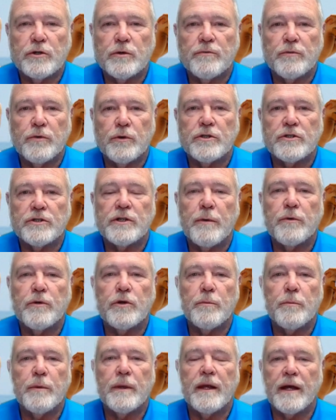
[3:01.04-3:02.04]
first step
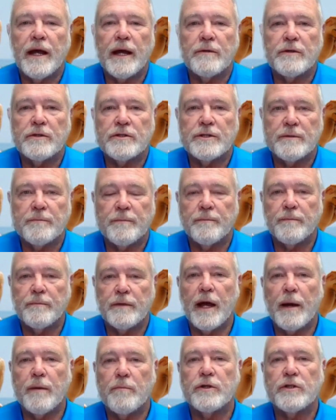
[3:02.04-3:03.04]
should be to have a
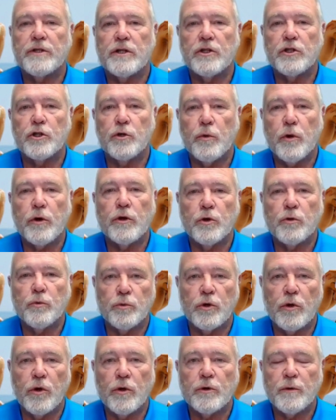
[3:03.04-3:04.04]
conversation with your
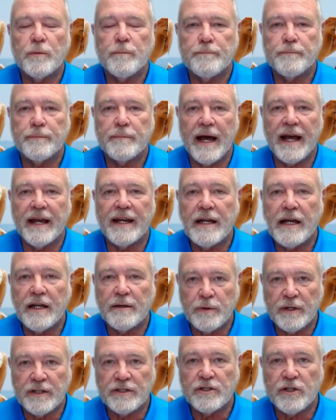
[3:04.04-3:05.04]
realtor, i.e.,
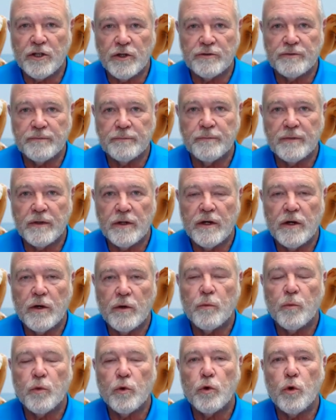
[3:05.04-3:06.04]
myself.
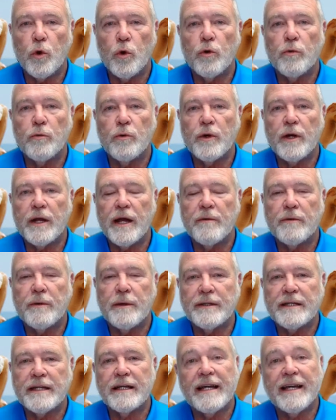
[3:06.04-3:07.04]
We'll go over
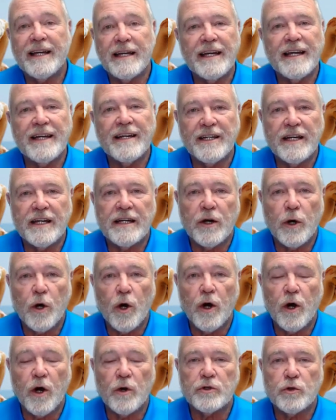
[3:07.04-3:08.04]
everything and anything and
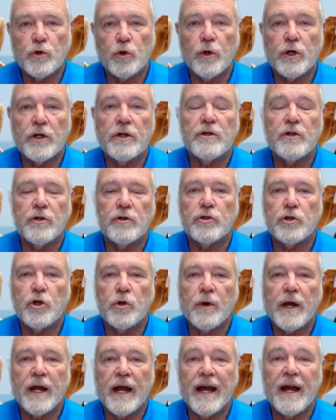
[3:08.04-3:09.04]
all the questions
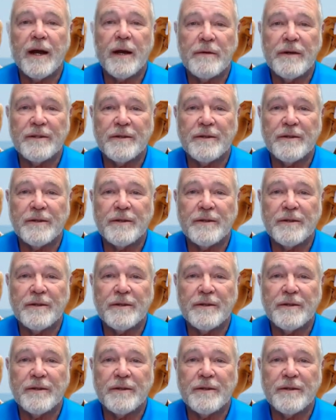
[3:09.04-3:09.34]
you have.